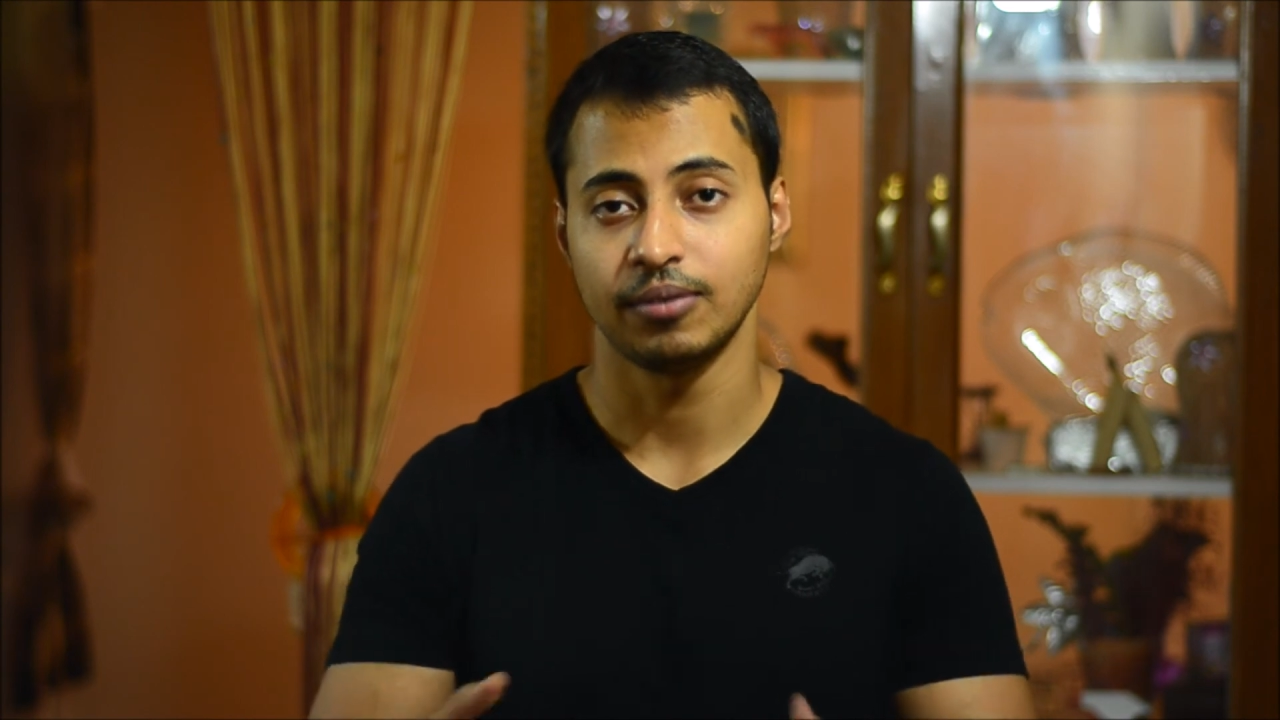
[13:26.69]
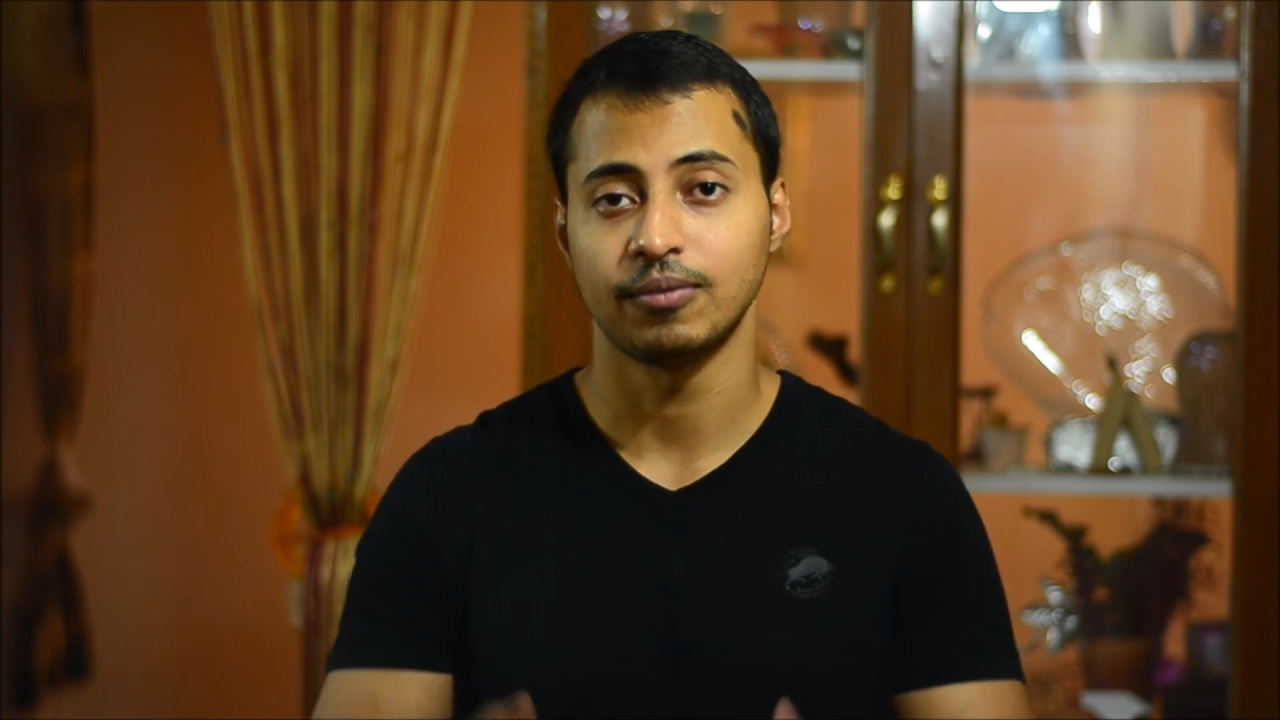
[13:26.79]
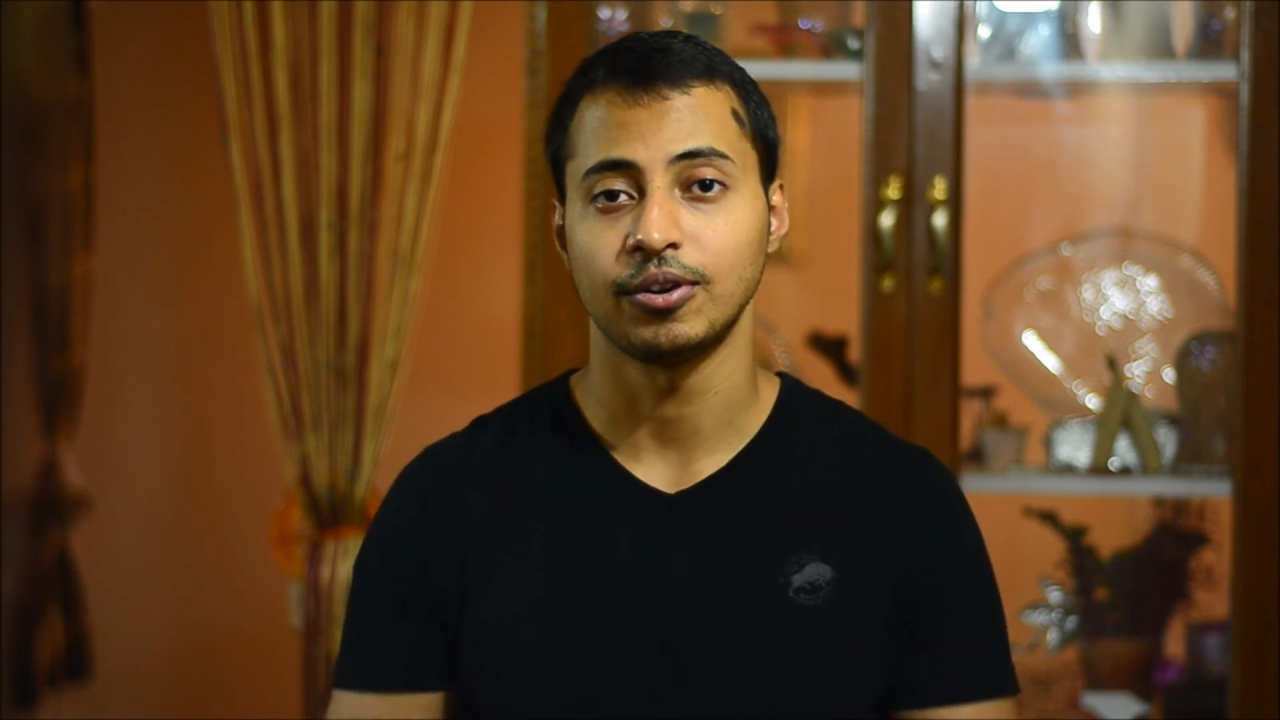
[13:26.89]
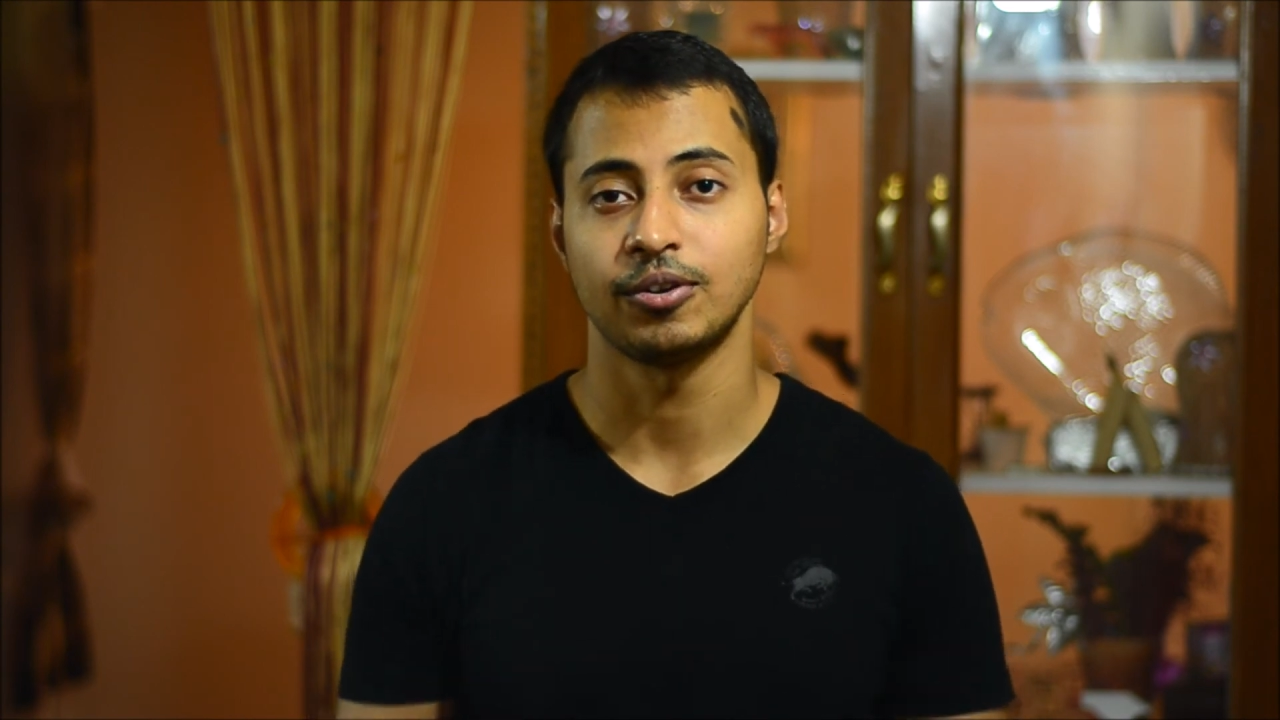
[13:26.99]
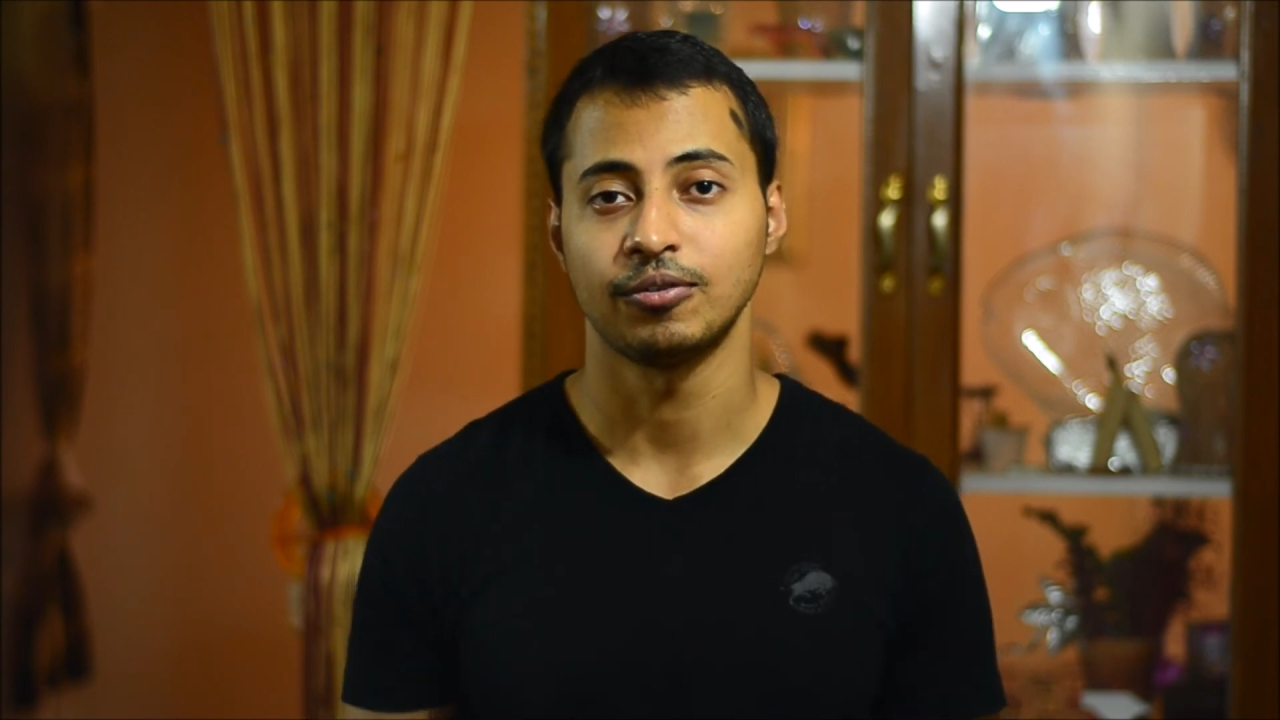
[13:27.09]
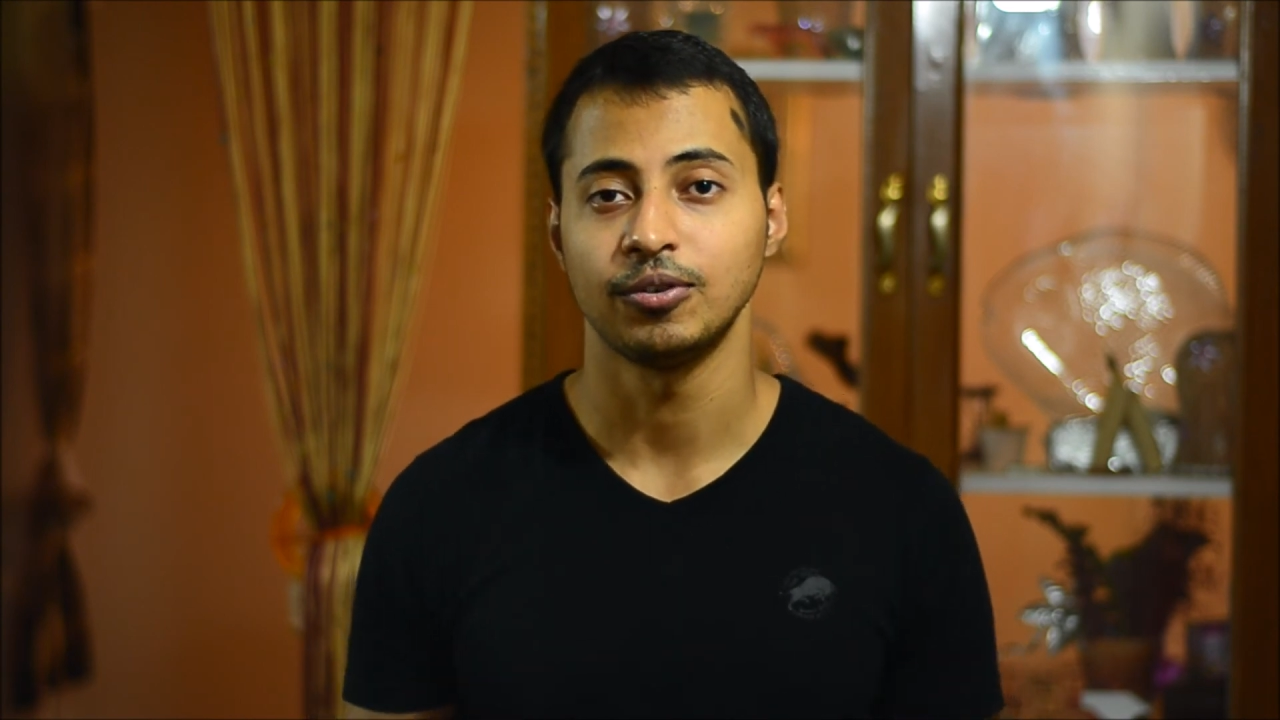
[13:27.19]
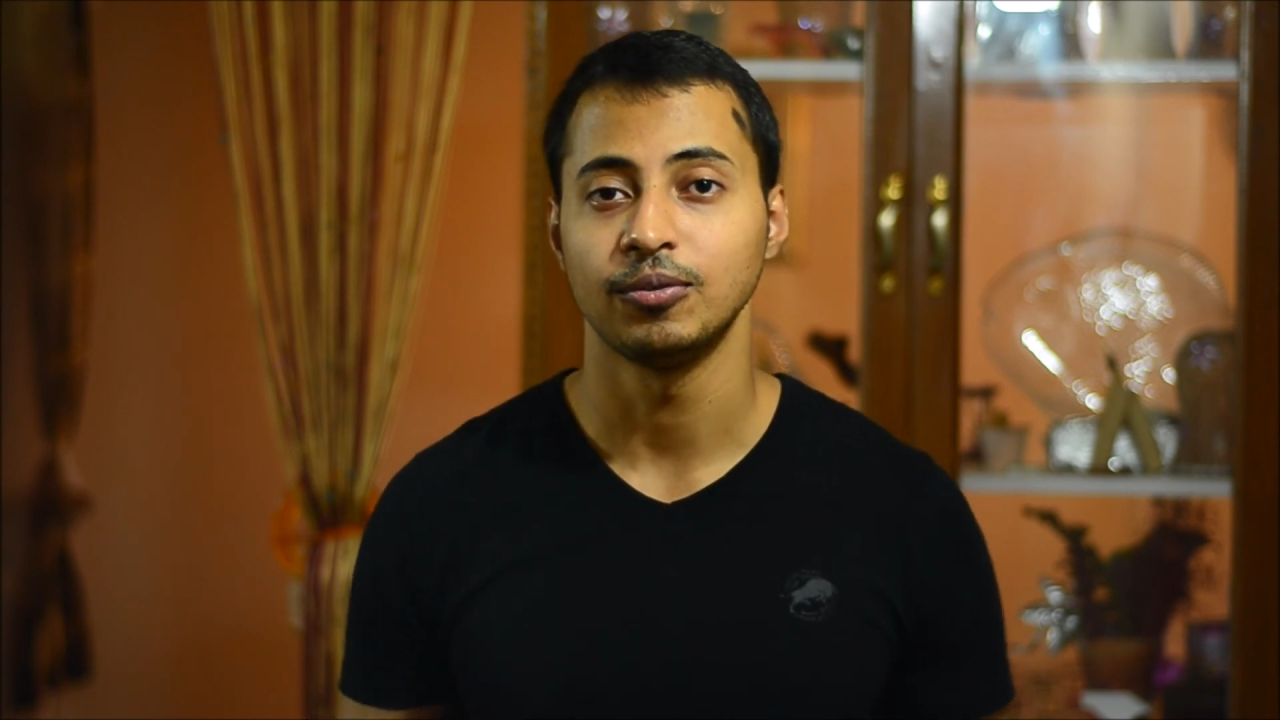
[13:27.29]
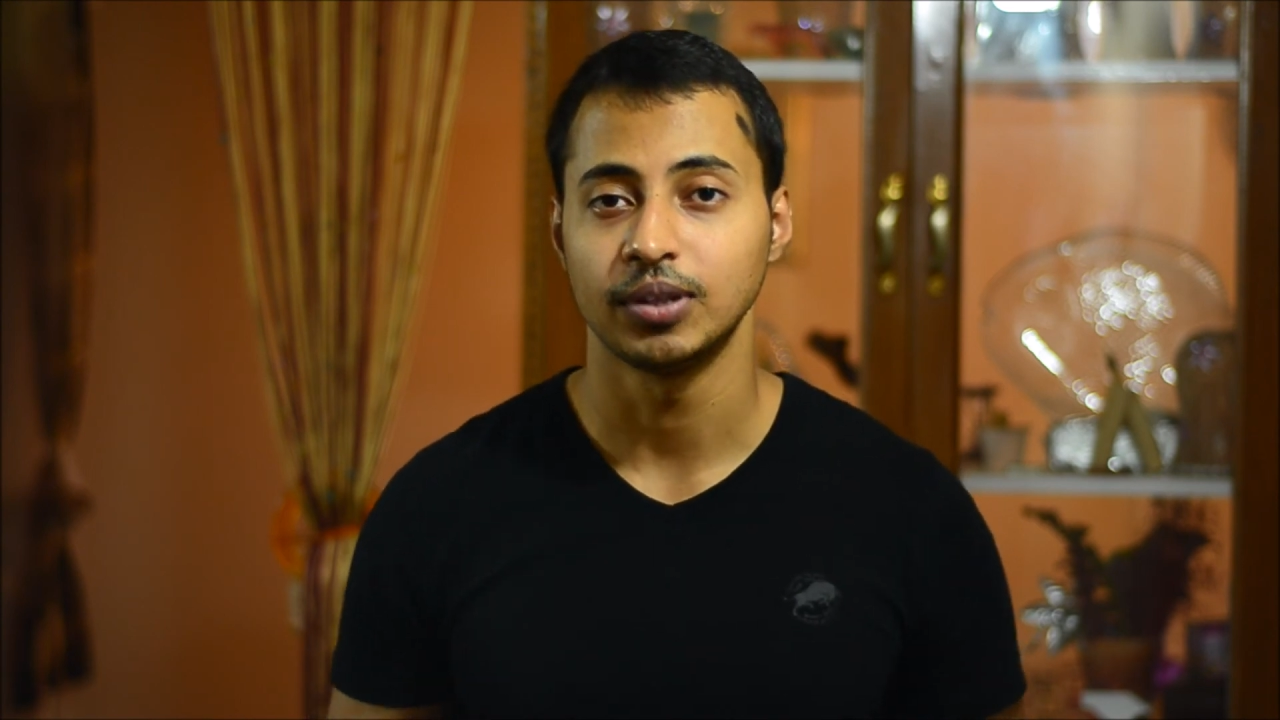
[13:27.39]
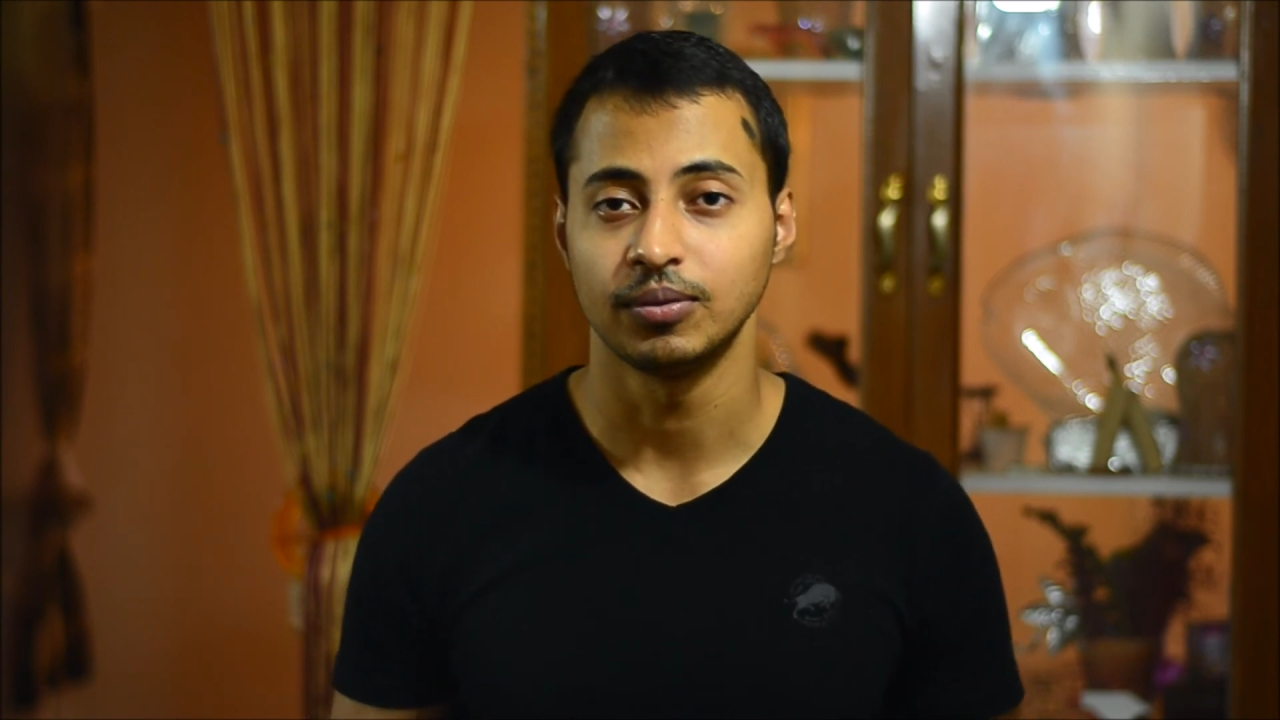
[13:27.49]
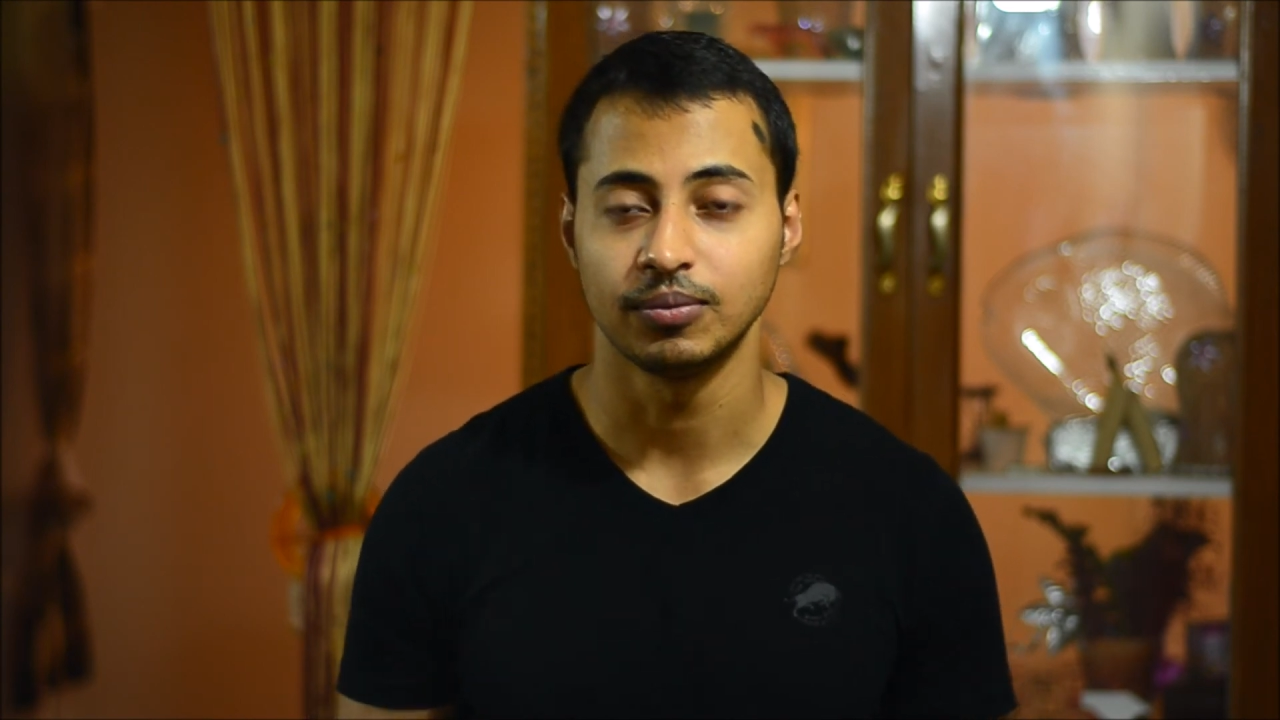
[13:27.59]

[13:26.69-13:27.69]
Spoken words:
front of you with